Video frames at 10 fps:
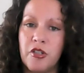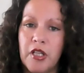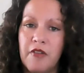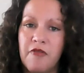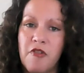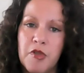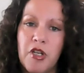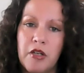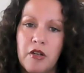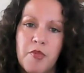look like from a
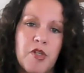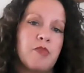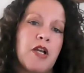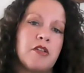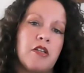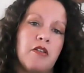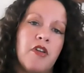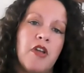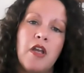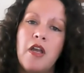gender perspective
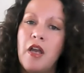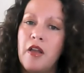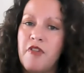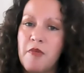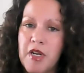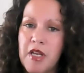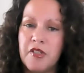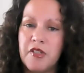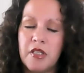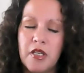and from an
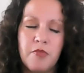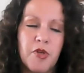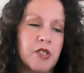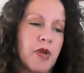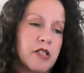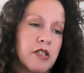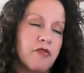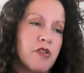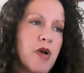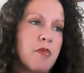ethnicity perspective.
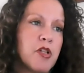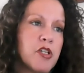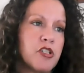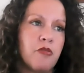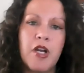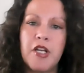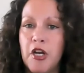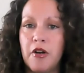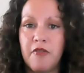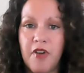We published a 1
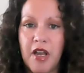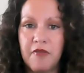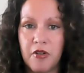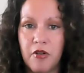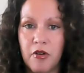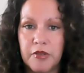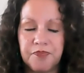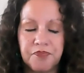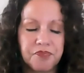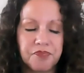year and a 5-year goal.
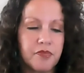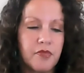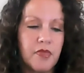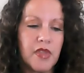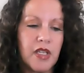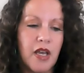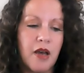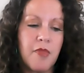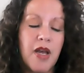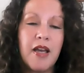
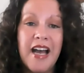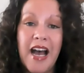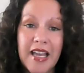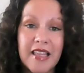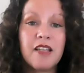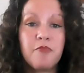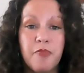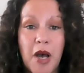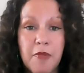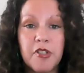I think
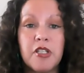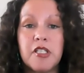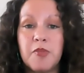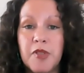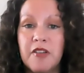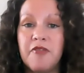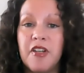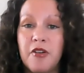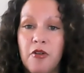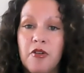publishing
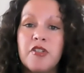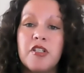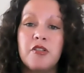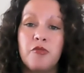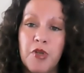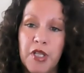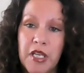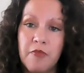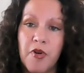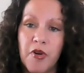specific goals is really
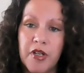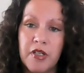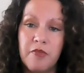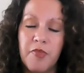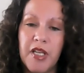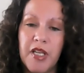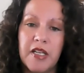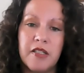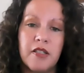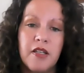important
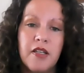because,